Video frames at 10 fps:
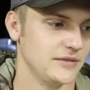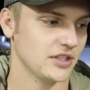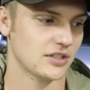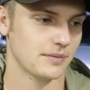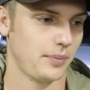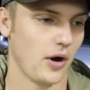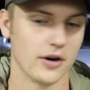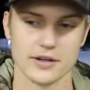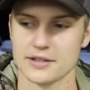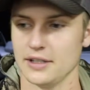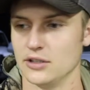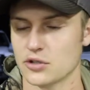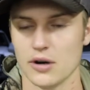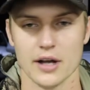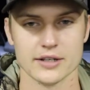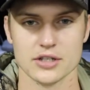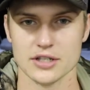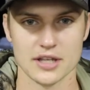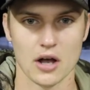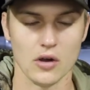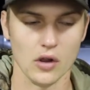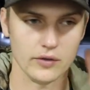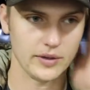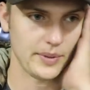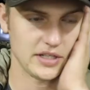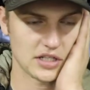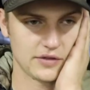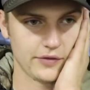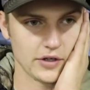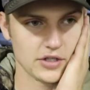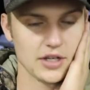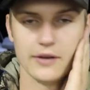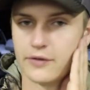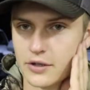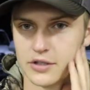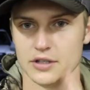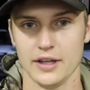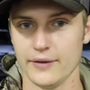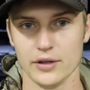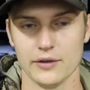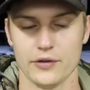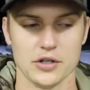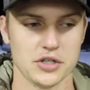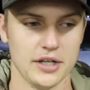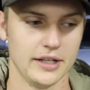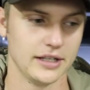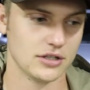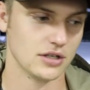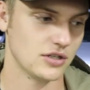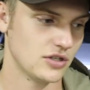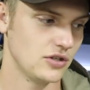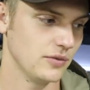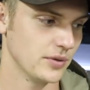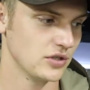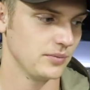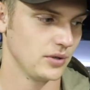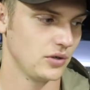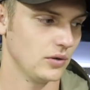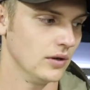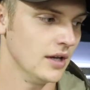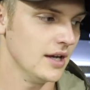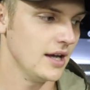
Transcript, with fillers: Just parts and trucks just all over the place, just first gen, everything first gen. Like, it's just super, super cool.